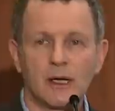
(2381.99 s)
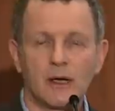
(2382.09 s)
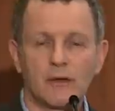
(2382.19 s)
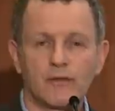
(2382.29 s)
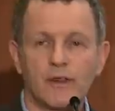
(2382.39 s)

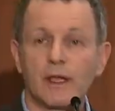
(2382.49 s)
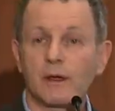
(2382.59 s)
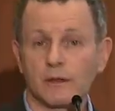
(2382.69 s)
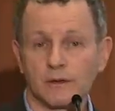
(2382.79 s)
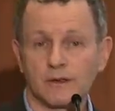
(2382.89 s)
of
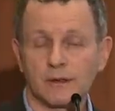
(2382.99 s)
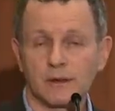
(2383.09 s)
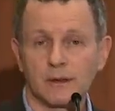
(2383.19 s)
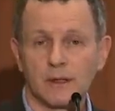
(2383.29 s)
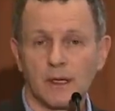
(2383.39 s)
theirs,
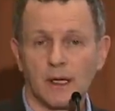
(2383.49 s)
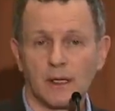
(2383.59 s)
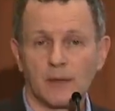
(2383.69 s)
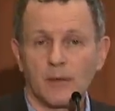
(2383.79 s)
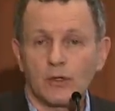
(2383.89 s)

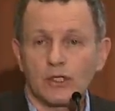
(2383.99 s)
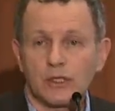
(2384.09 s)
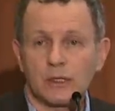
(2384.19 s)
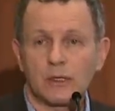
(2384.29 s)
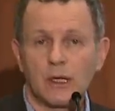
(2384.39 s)
an
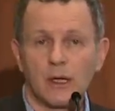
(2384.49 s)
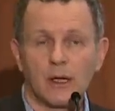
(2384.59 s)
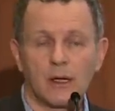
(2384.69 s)
emotion,